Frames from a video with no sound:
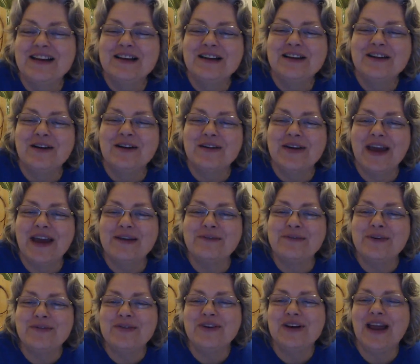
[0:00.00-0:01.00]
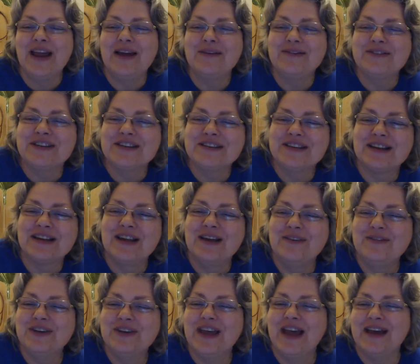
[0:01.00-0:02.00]
Okay, River Life says, I love you
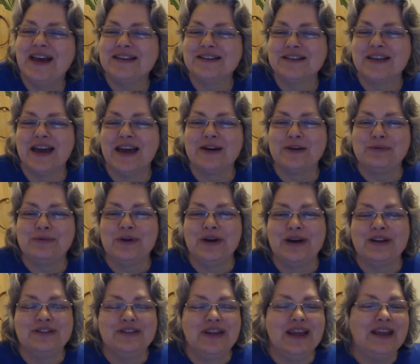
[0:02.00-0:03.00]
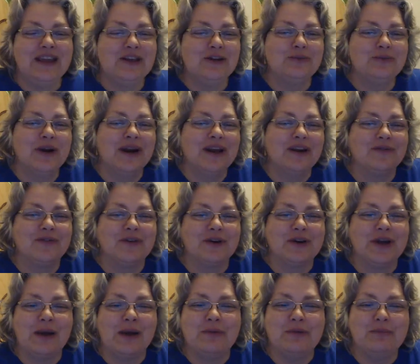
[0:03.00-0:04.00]
guys, gotta run. Thank you, Rank, for
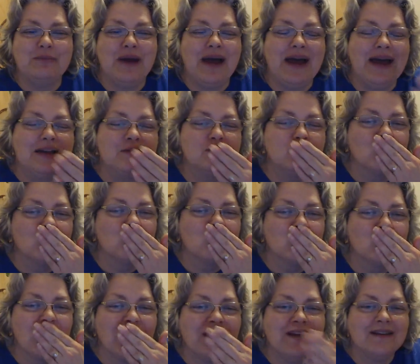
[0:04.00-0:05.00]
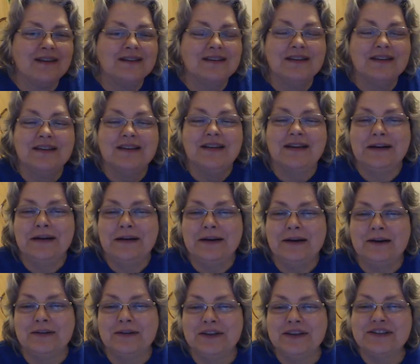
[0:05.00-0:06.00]
coming by.
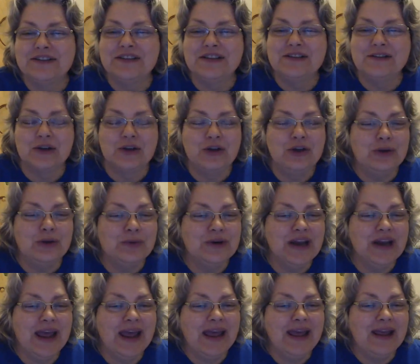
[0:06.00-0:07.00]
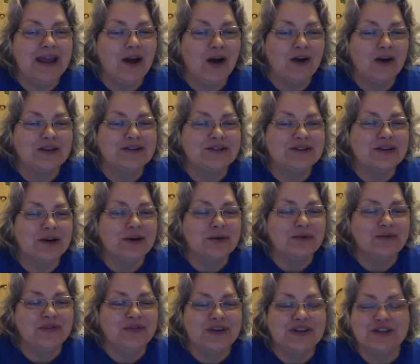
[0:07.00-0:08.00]
This is a Q&A also,
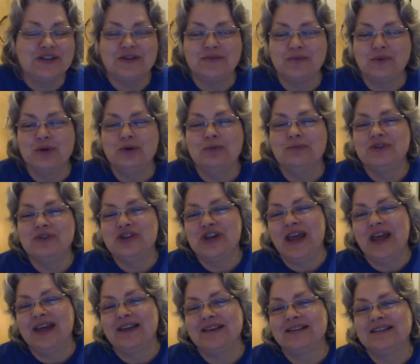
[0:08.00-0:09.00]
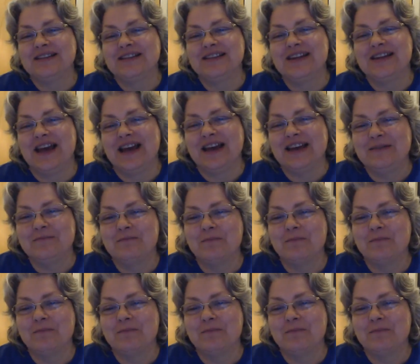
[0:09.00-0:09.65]
Fish Room Chat tonight.